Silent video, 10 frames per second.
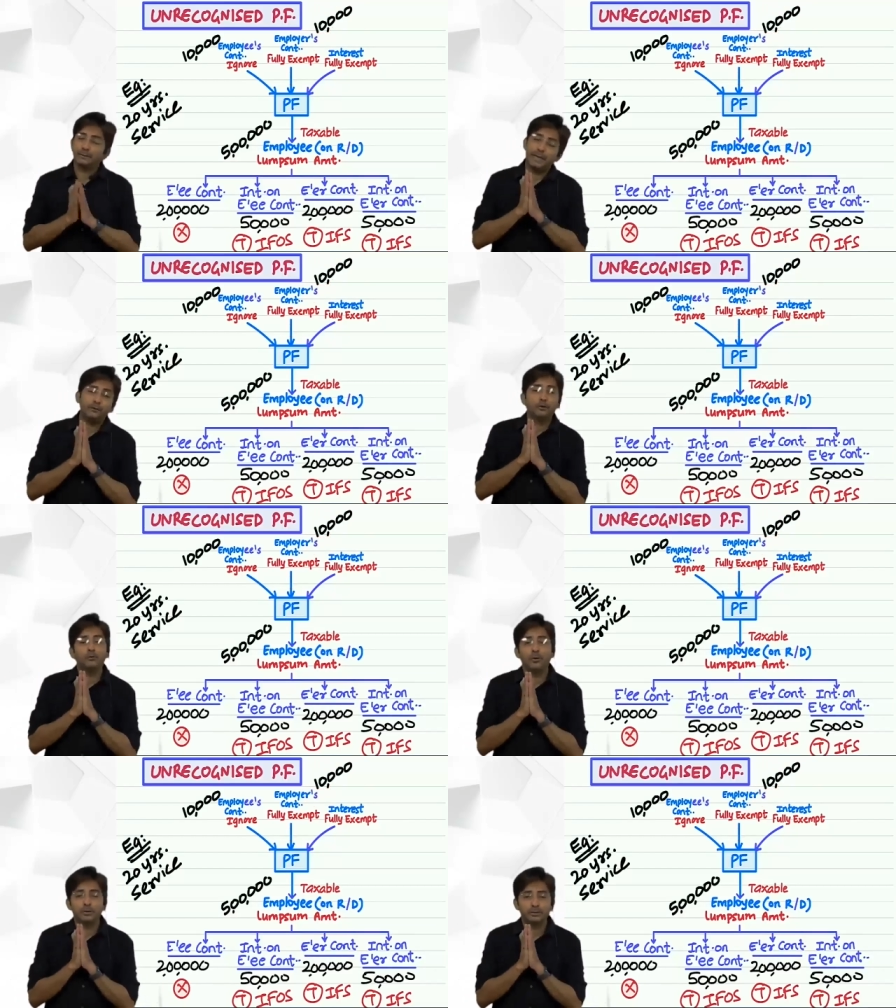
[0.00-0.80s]
Thank you
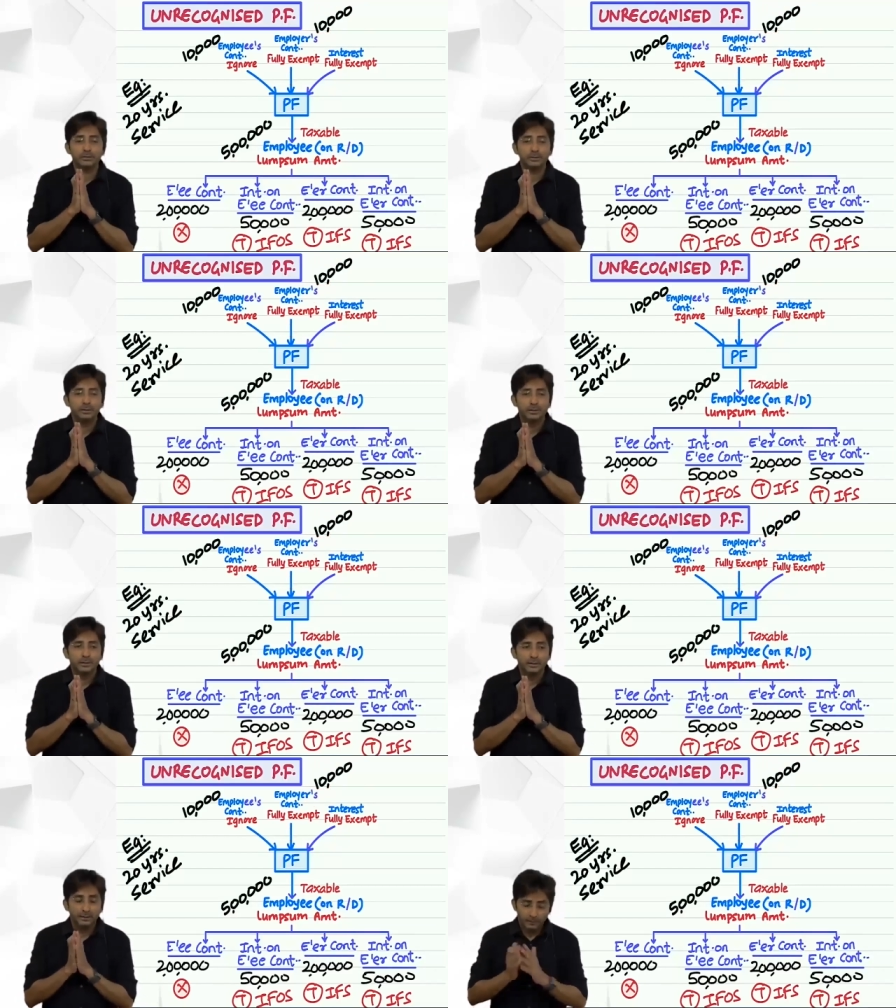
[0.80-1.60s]
boss.
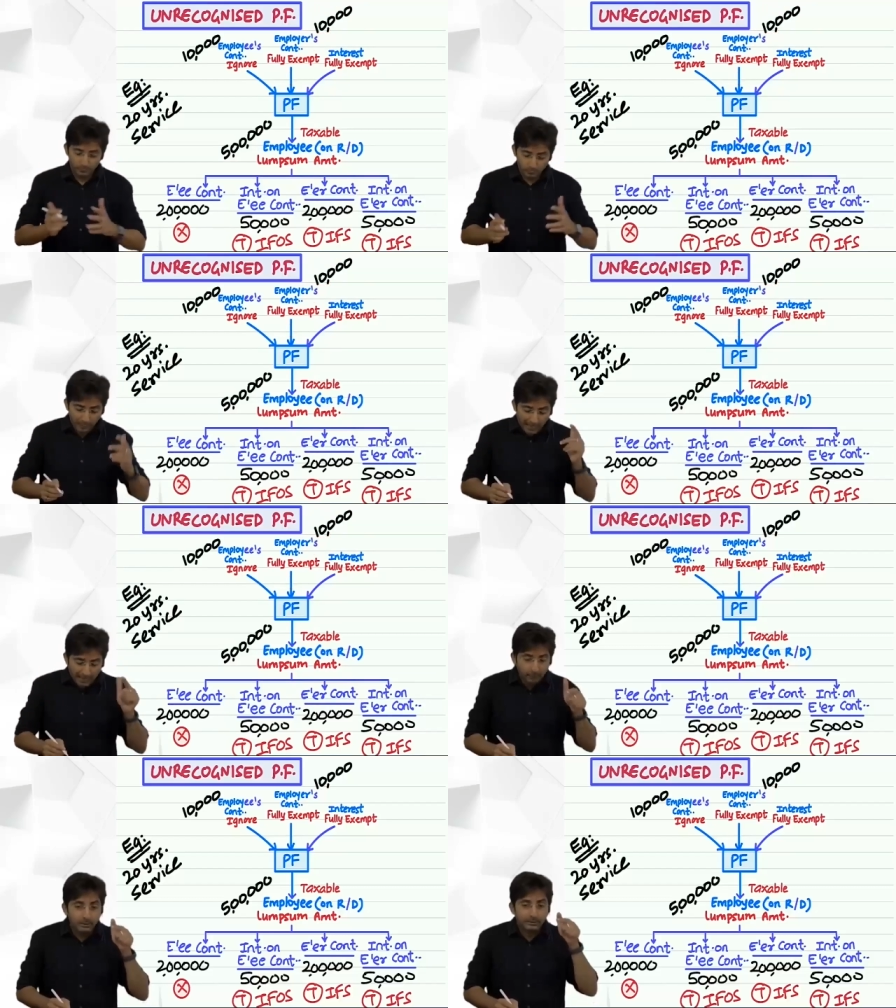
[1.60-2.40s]
So
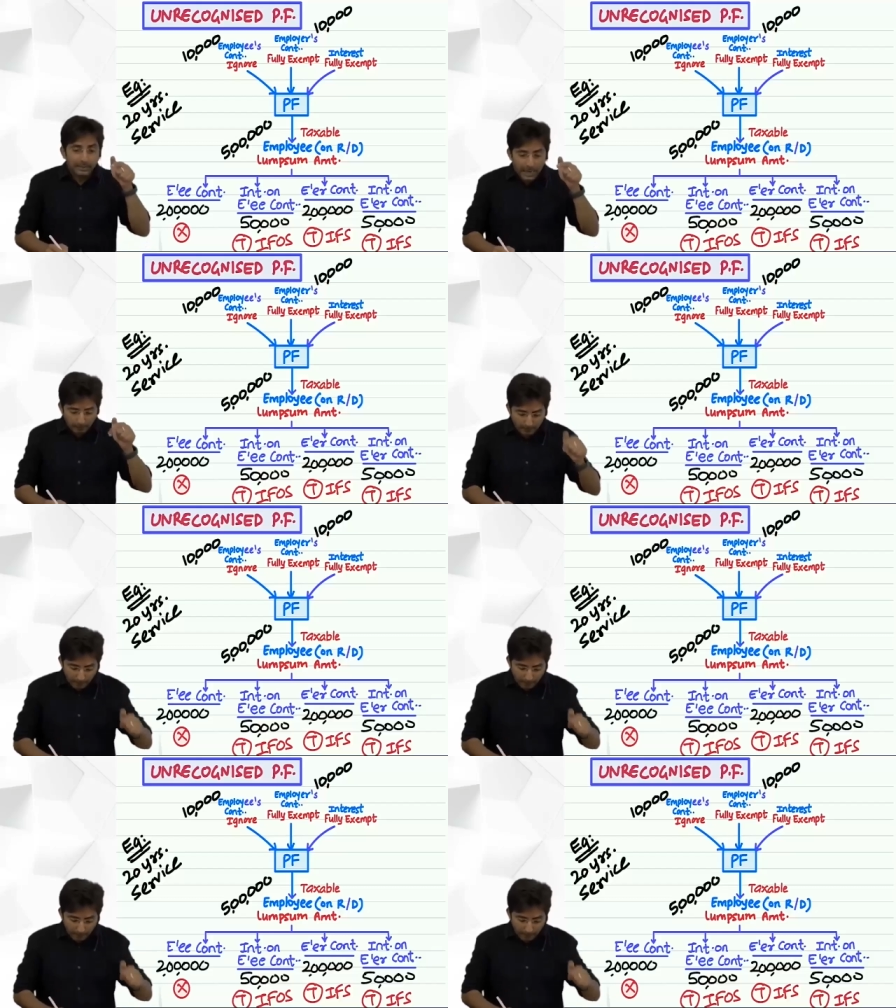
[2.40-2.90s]
I will thank my